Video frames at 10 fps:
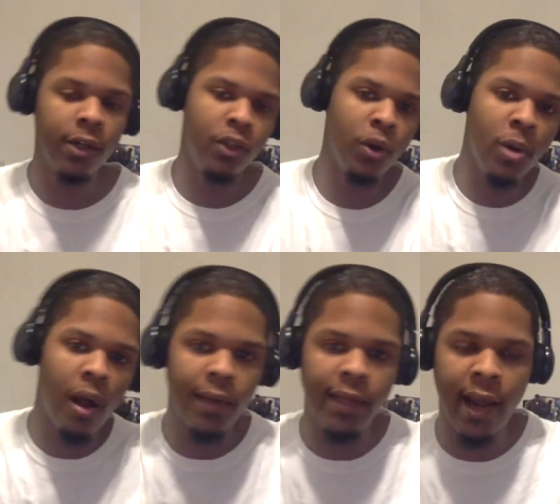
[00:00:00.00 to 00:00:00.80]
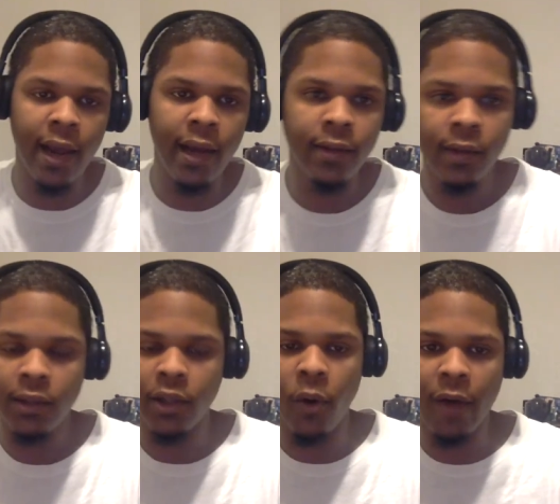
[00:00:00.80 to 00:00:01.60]
doing all he can.
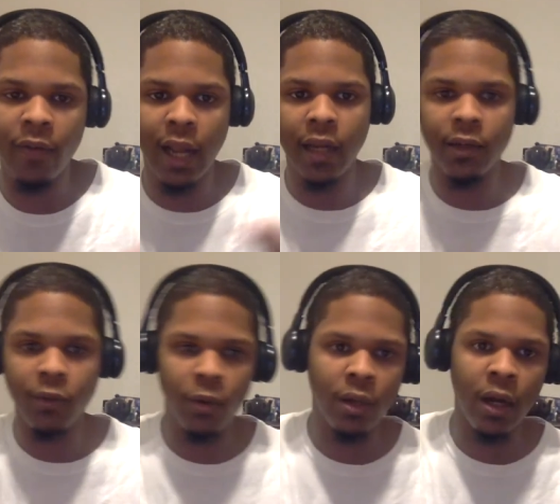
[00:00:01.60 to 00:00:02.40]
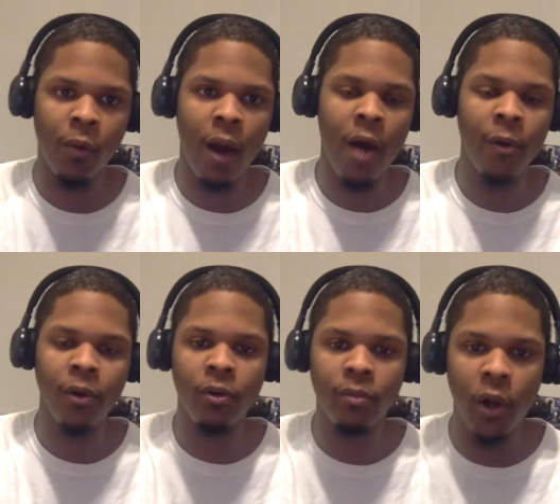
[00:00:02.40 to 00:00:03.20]
Don't have a lot of around
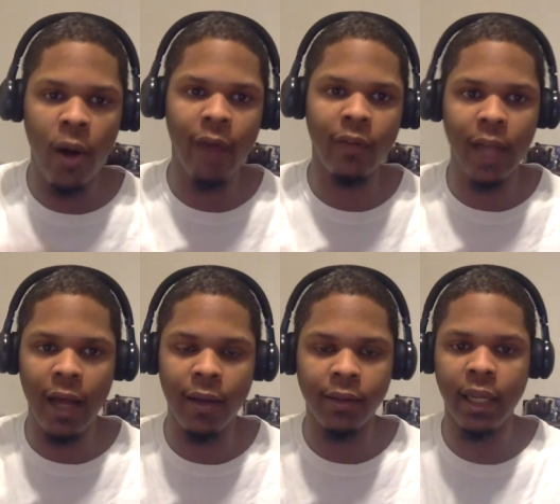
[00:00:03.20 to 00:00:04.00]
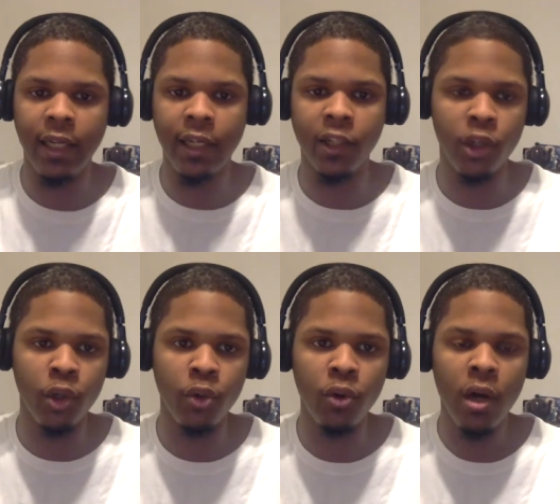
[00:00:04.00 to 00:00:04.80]
him. Don't have a lot that he can
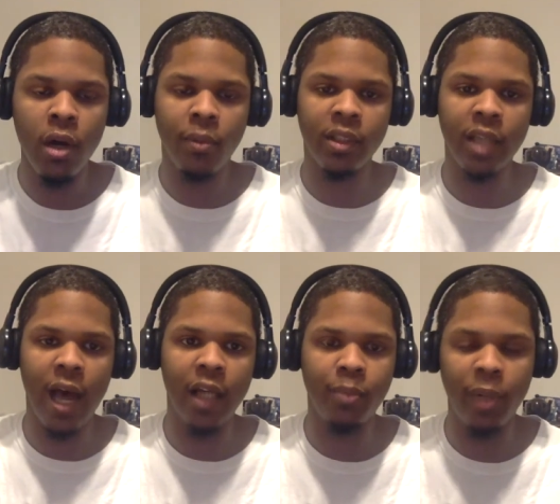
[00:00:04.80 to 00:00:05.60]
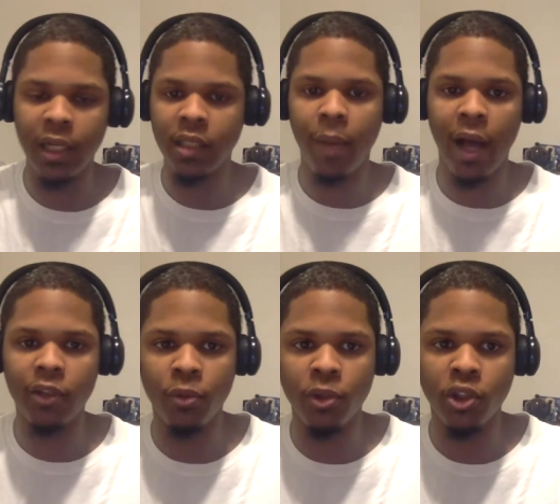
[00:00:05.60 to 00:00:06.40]
do besides picking spots
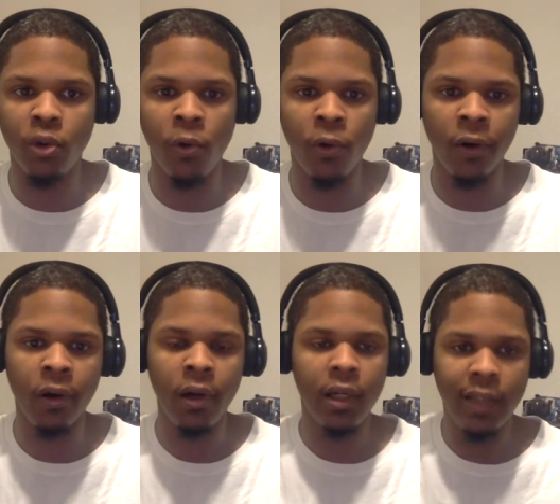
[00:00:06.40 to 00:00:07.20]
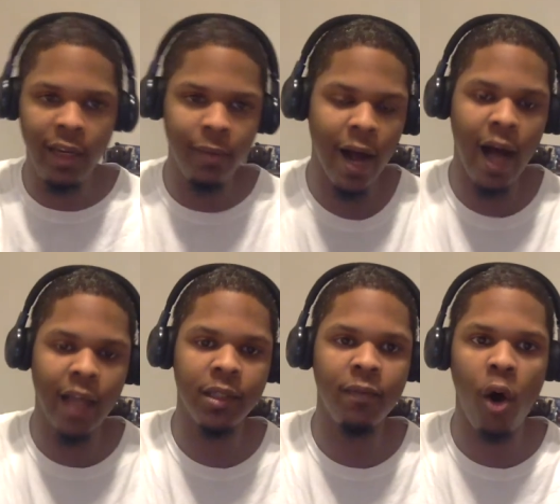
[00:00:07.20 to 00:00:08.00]
when to score, keep guys
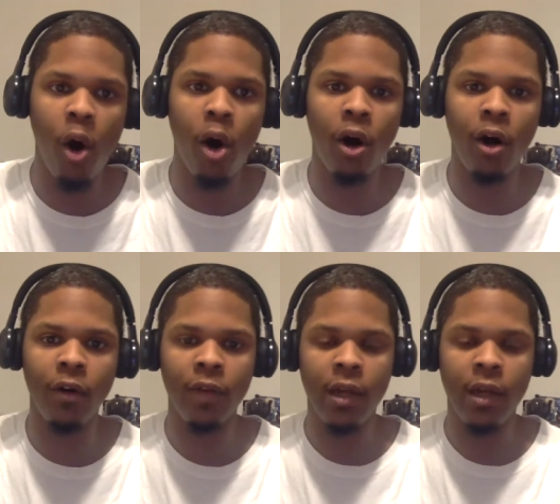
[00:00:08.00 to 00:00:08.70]
involved